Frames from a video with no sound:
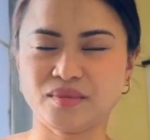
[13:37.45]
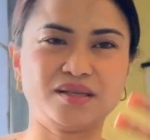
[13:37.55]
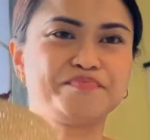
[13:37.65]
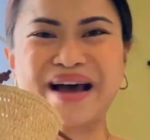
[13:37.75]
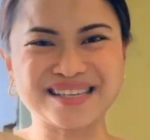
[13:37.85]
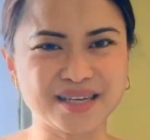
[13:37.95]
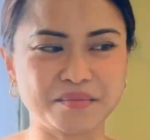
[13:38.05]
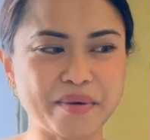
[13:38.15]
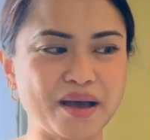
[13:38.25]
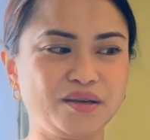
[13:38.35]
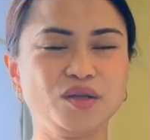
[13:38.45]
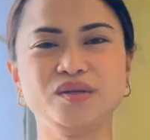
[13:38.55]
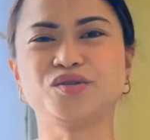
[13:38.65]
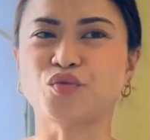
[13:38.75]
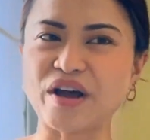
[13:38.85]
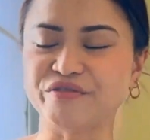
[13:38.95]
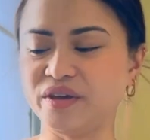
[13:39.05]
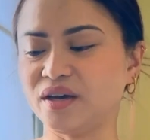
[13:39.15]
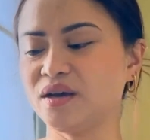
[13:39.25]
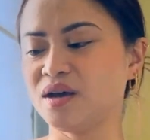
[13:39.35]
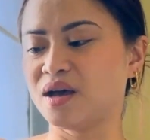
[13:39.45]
It's basket bag, it's Raffia.